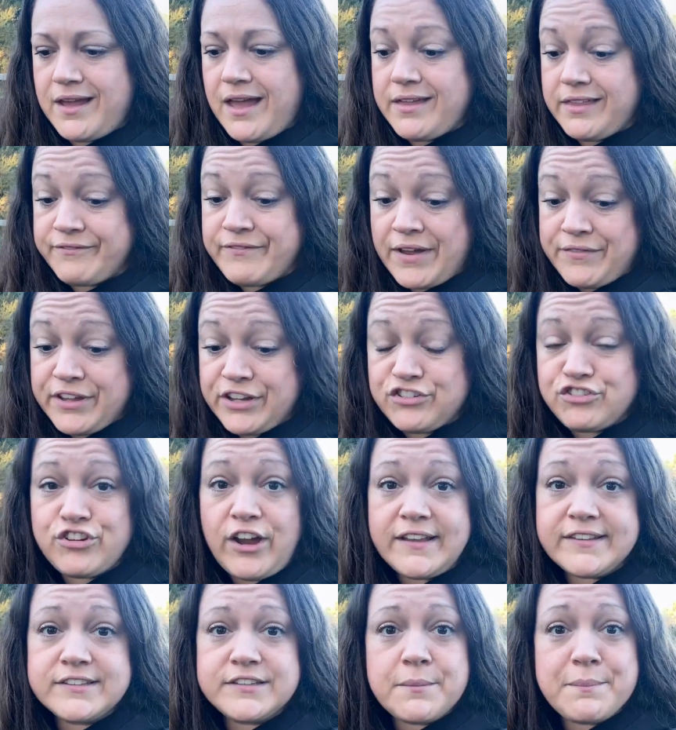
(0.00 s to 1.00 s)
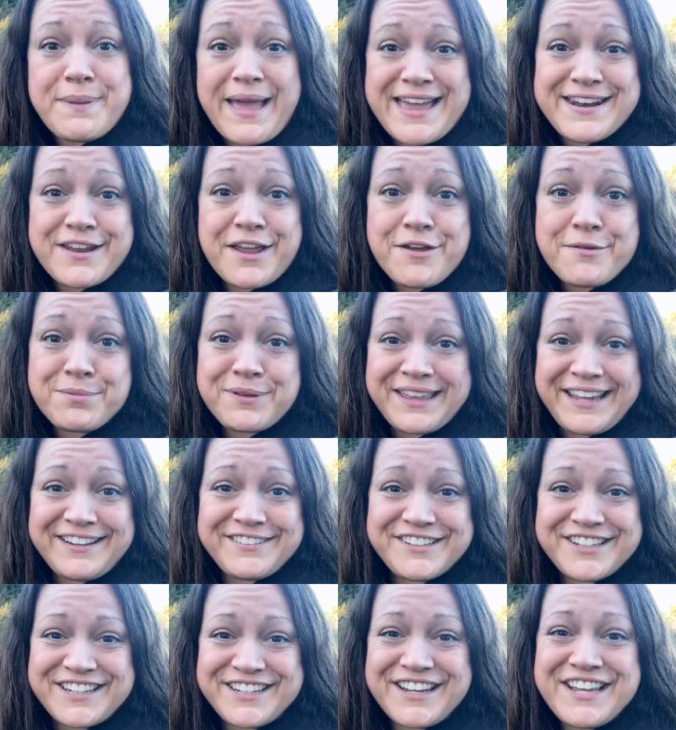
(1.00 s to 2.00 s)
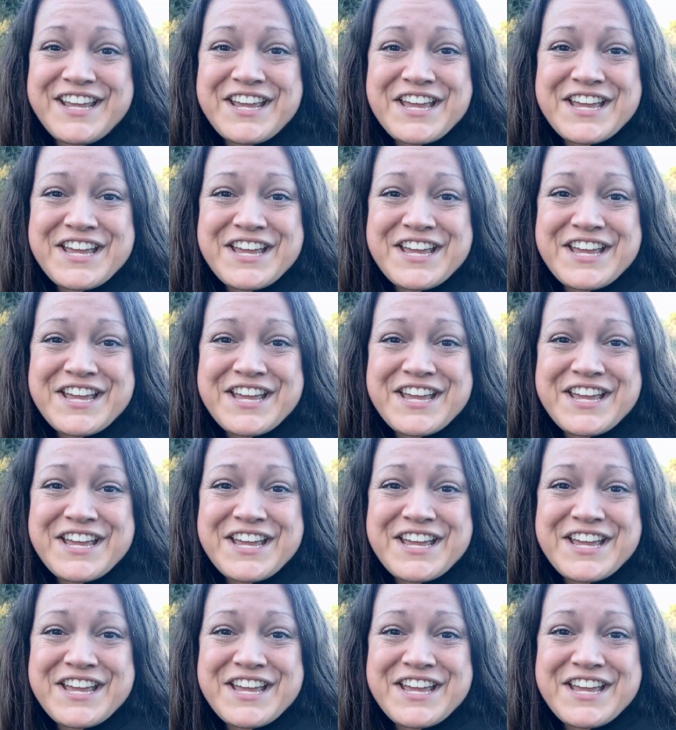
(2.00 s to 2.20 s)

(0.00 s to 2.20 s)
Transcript: have like just been planted